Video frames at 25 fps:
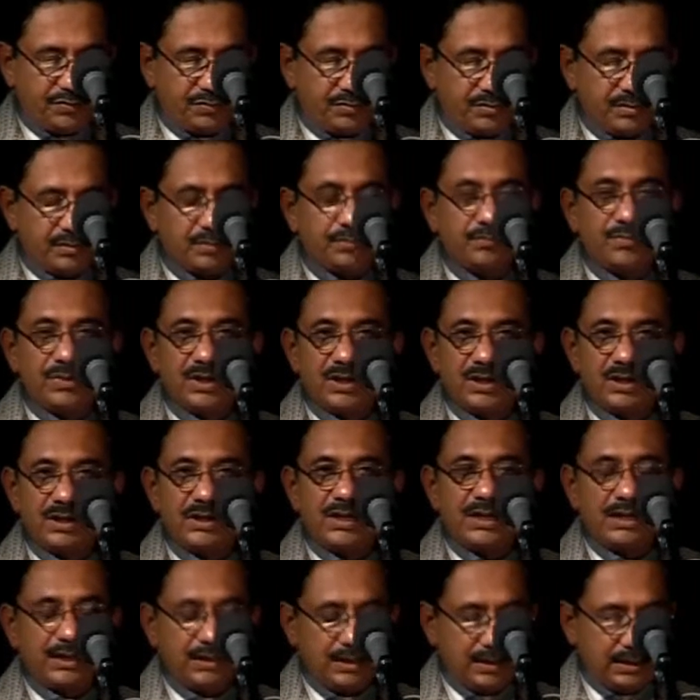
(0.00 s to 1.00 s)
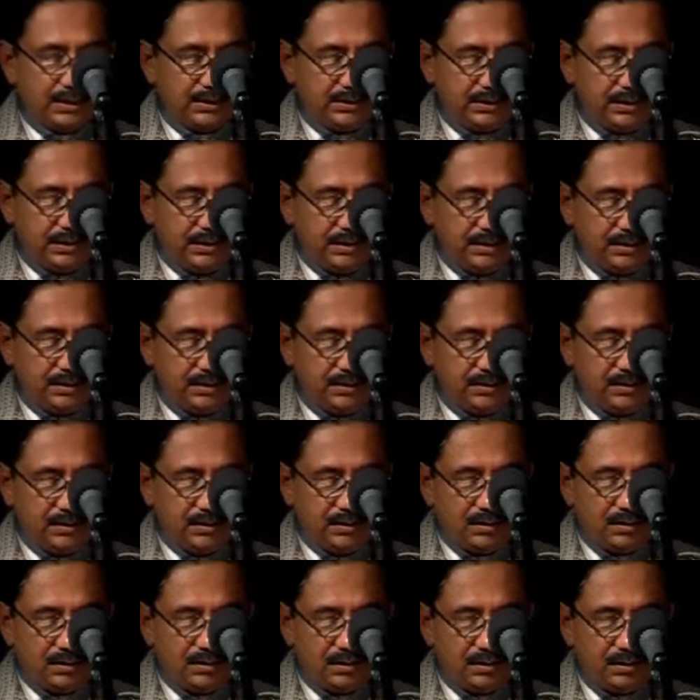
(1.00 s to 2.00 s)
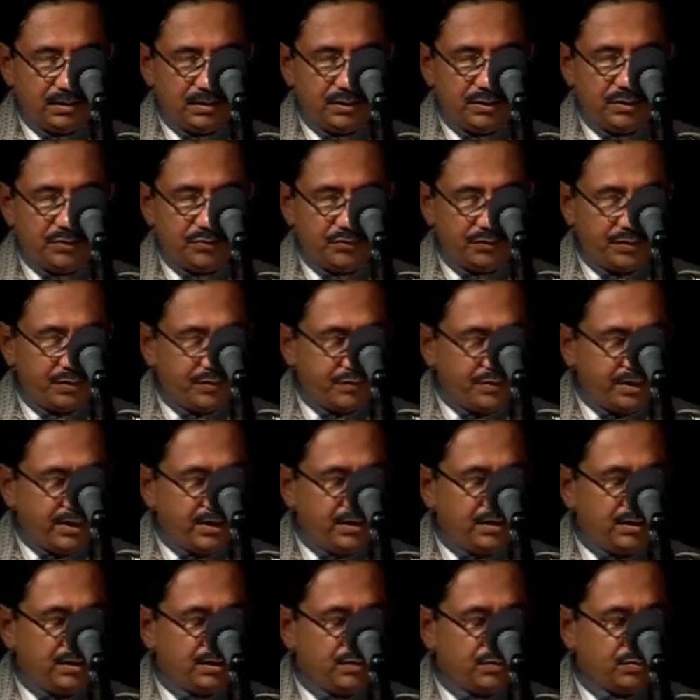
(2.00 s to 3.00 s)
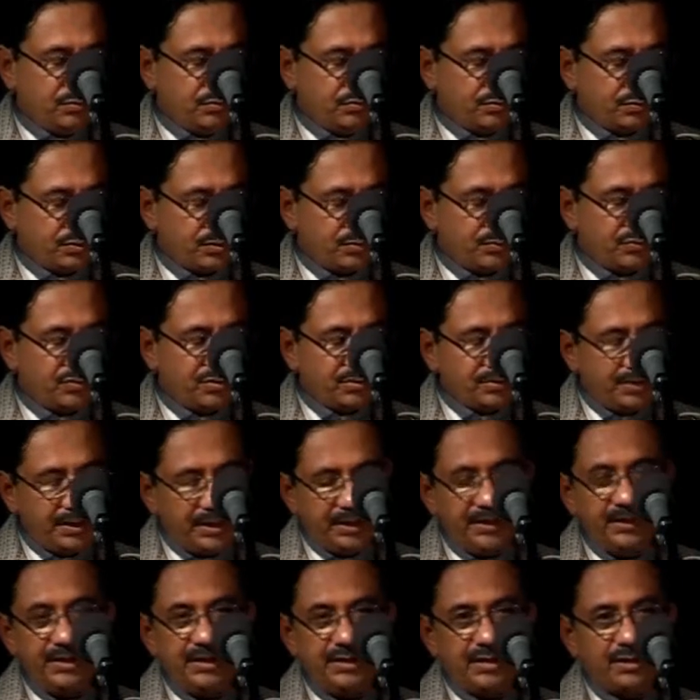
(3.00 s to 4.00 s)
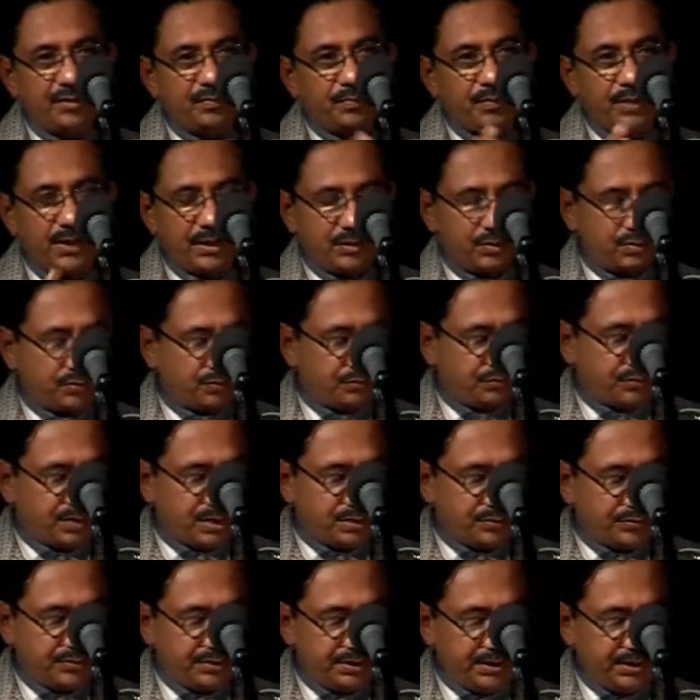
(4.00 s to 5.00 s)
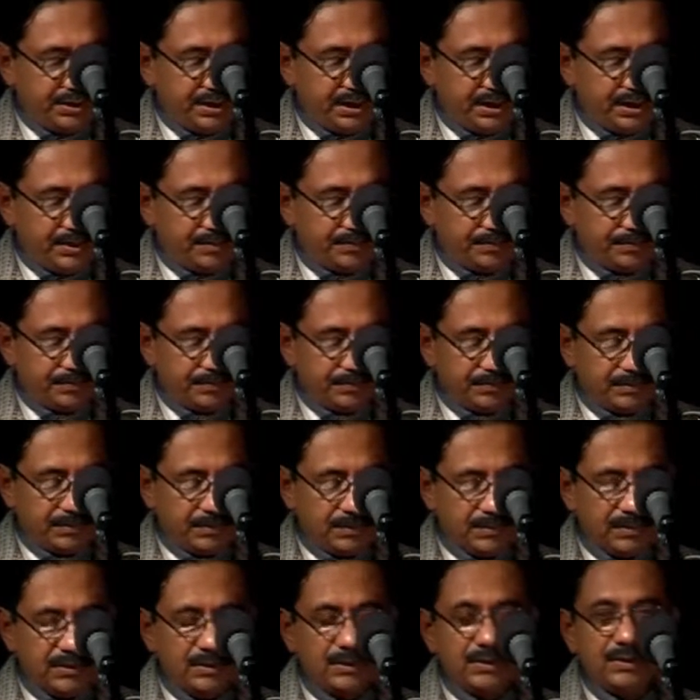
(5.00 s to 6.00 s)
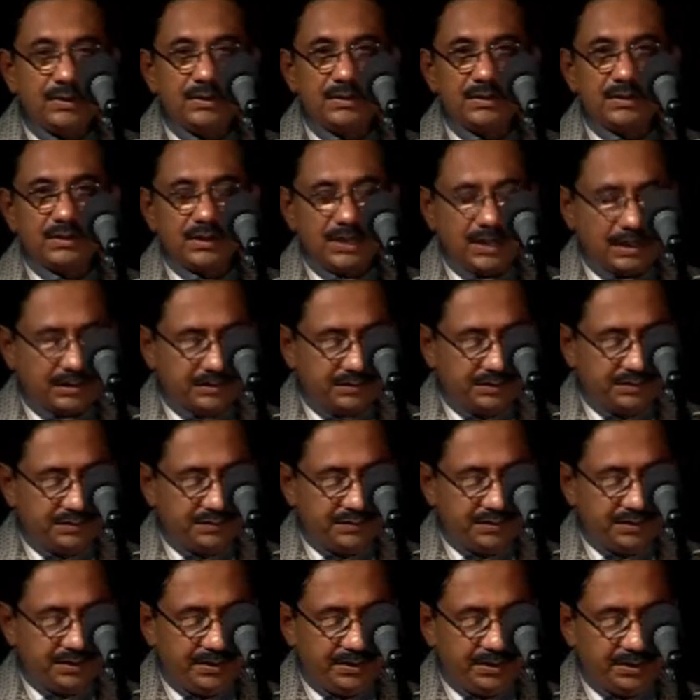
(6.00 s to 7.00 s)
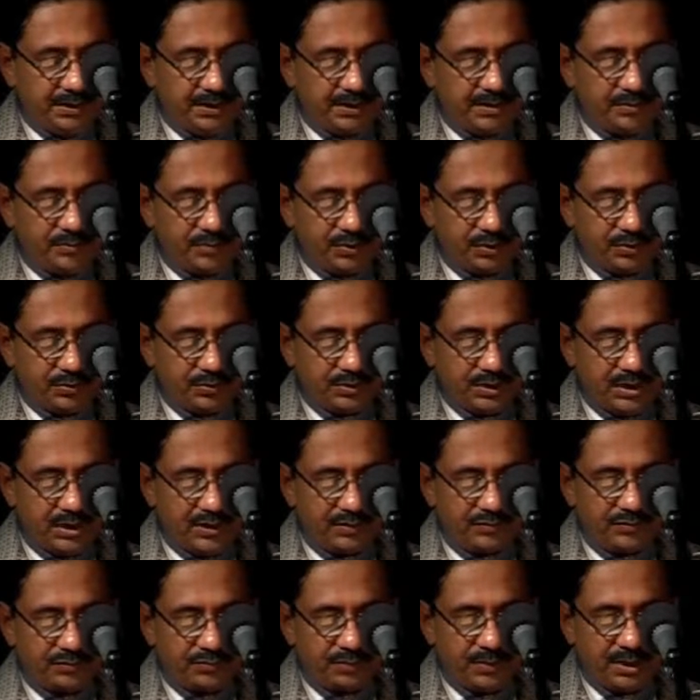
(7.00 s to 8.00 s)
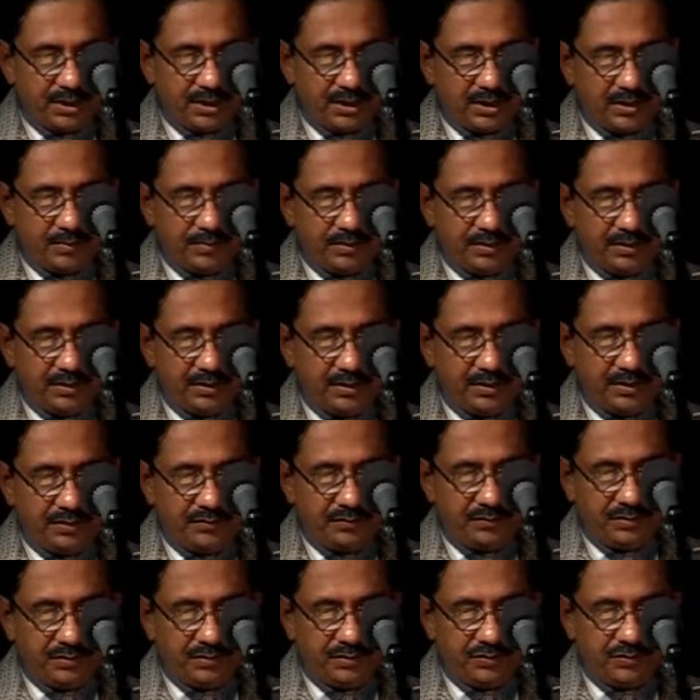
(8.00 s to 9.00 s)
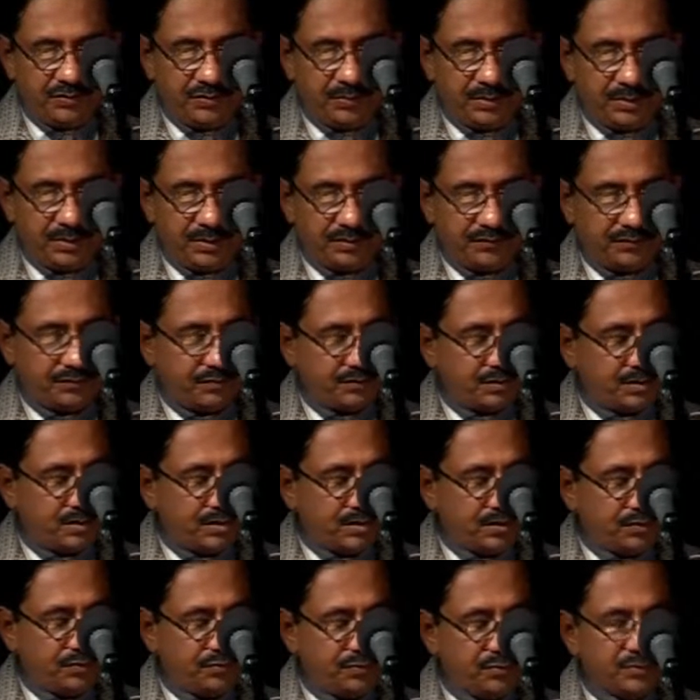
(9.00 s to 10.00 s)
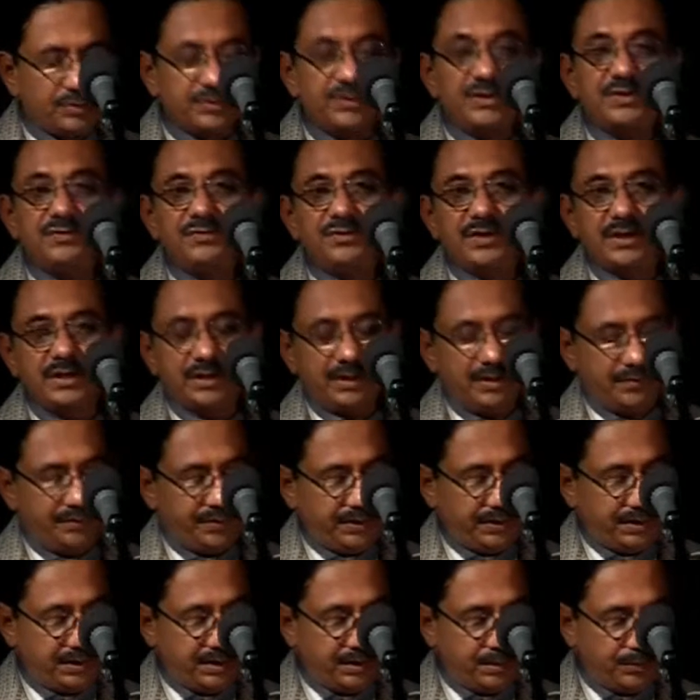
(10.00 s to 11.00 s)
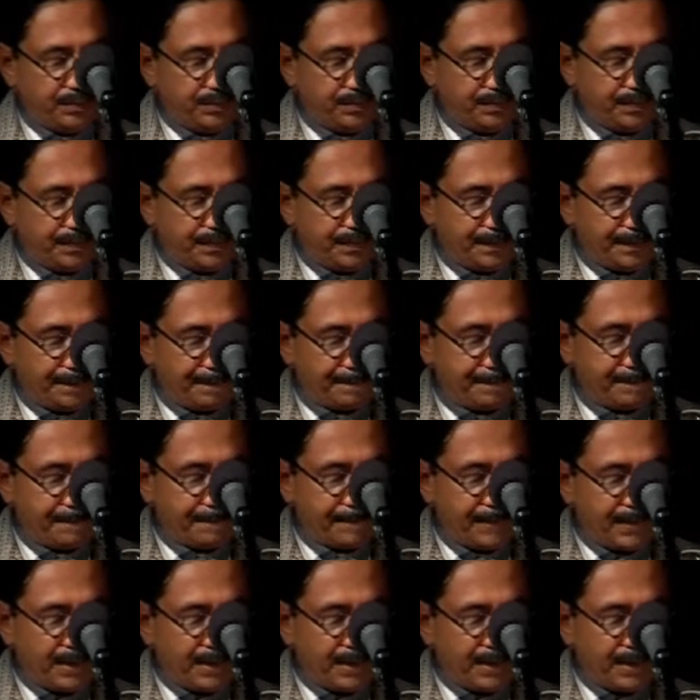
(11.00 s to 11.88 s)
So first, Maganlal Gandhi learned weaving from some interior part of South India. Gandhiji and Prabhudas became his disciples for this activity.